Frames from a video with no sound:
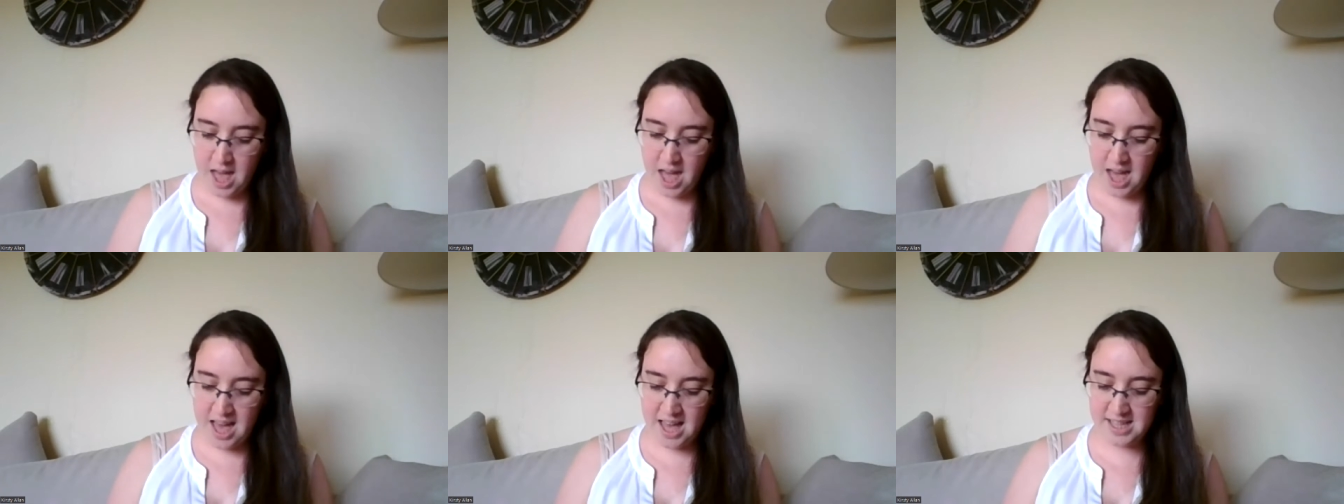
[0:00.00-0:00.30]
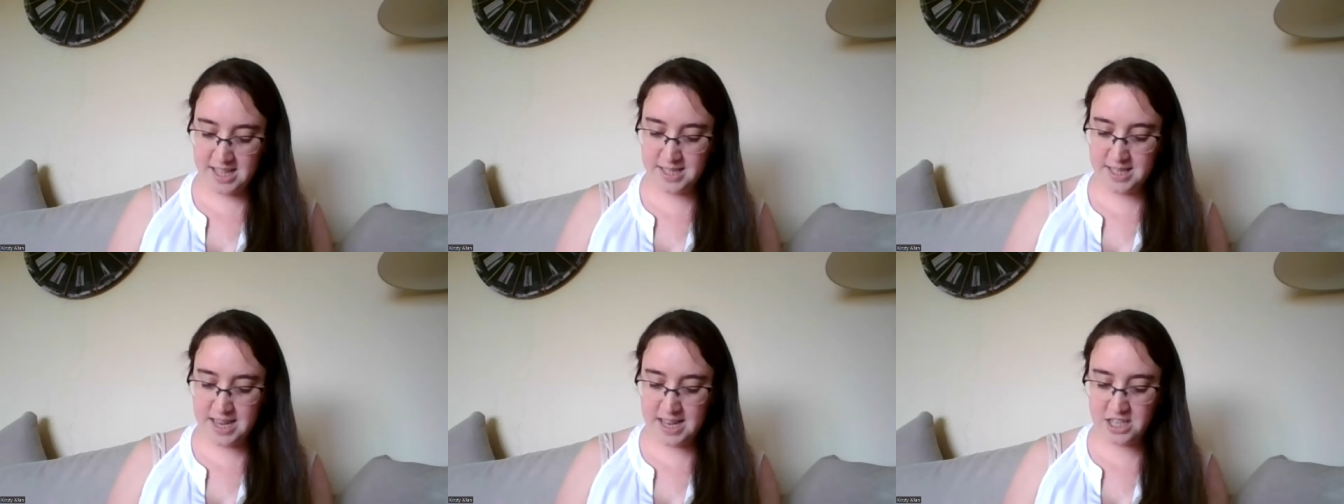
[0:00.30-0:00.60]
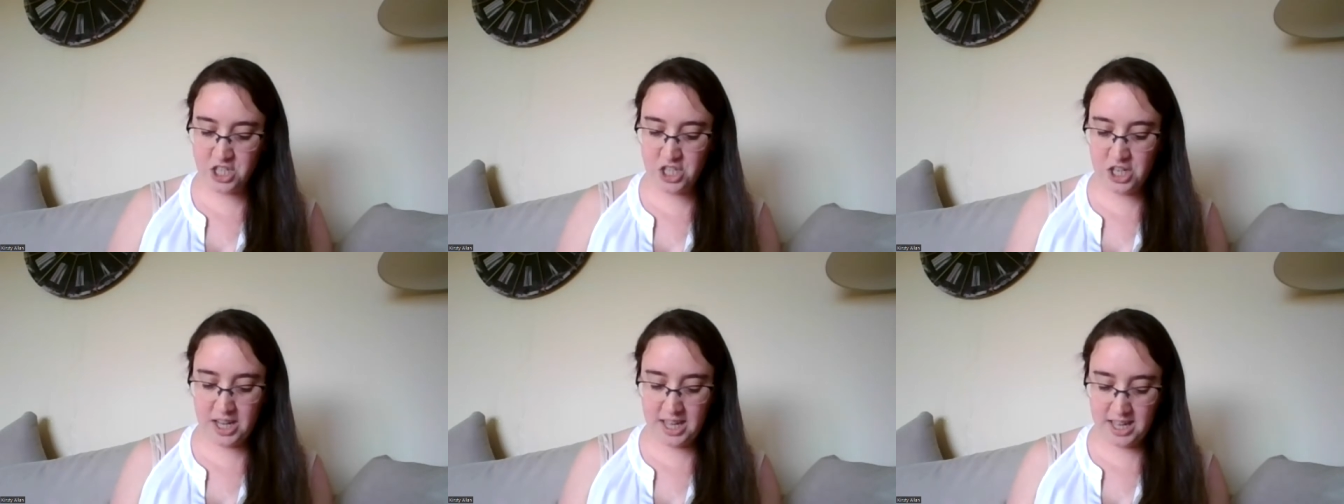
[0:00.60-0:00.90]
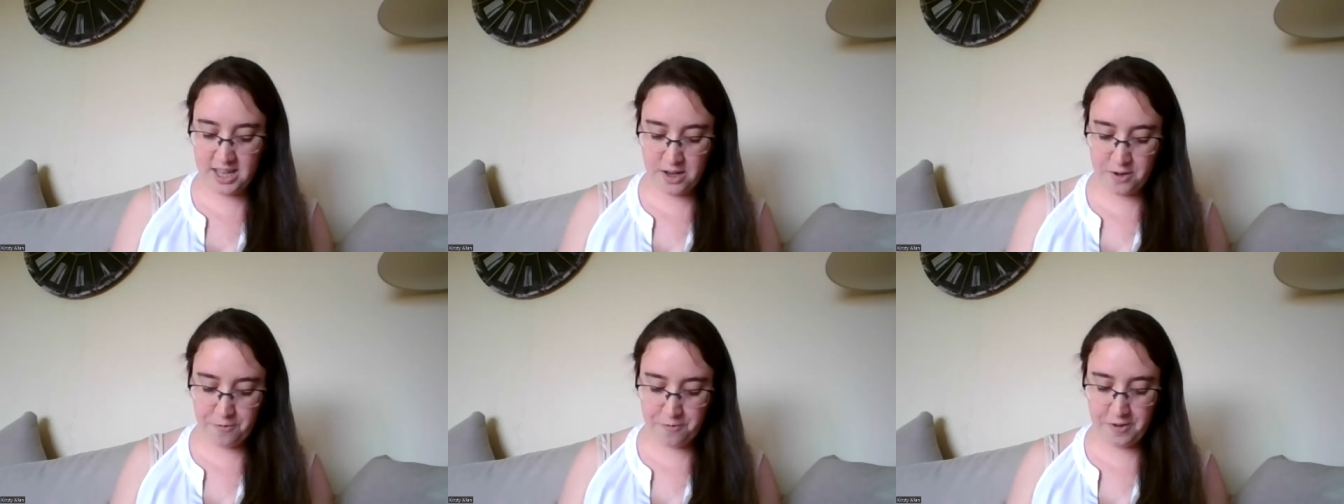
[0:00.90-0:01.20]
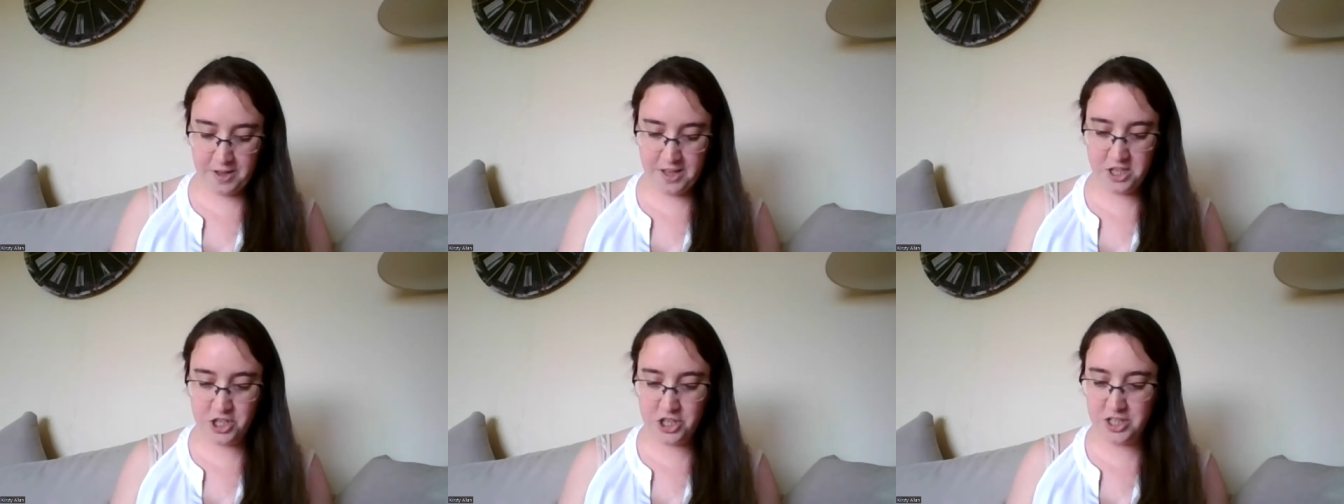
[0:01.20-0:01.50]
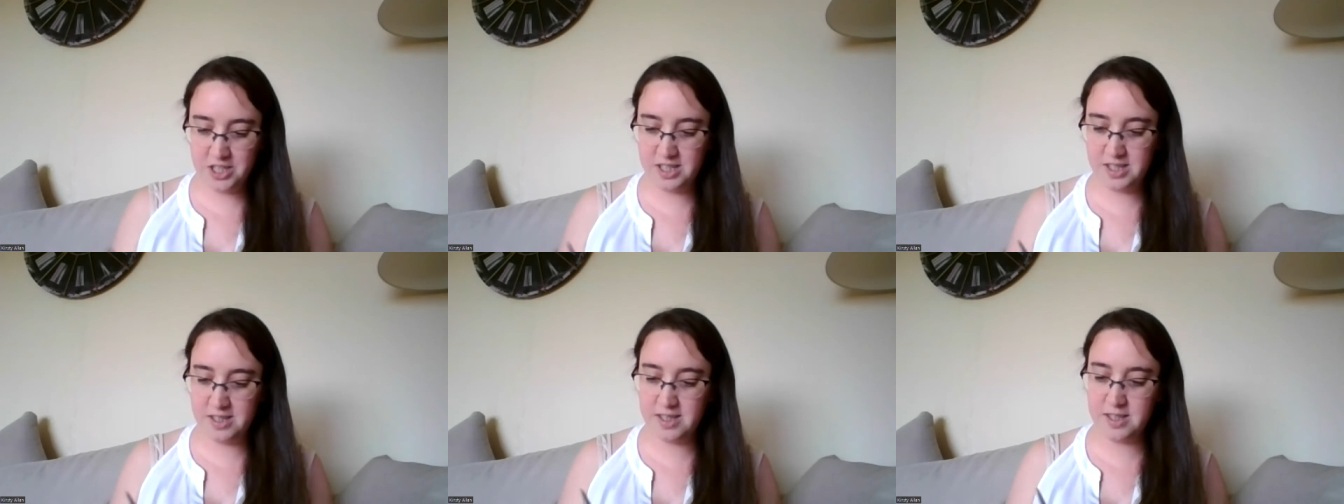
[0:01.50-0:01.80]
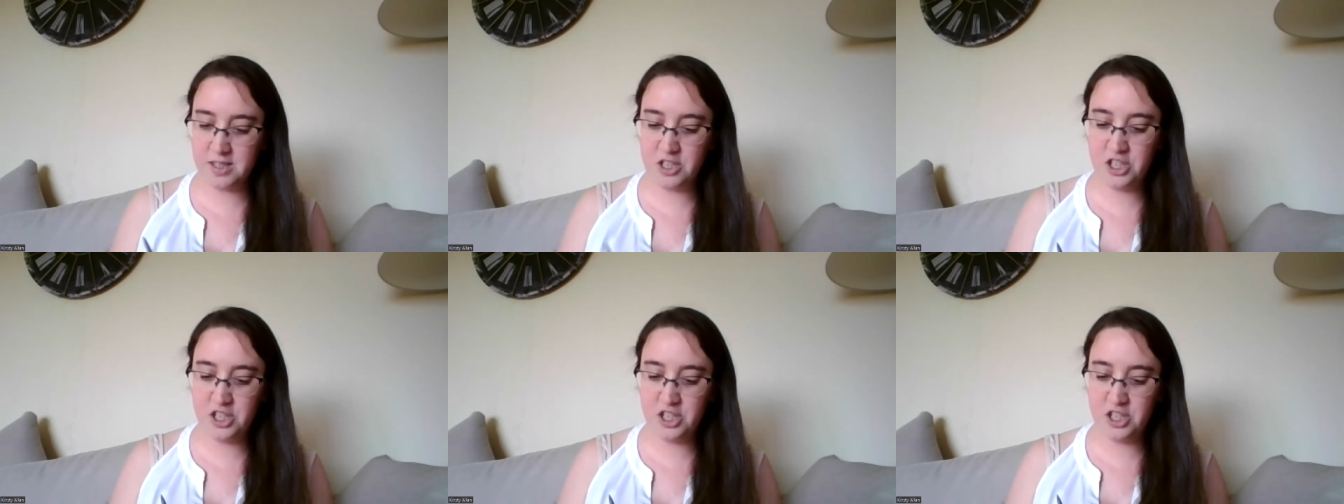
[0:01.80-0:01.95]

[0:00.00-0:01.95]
And actually, in Ephesians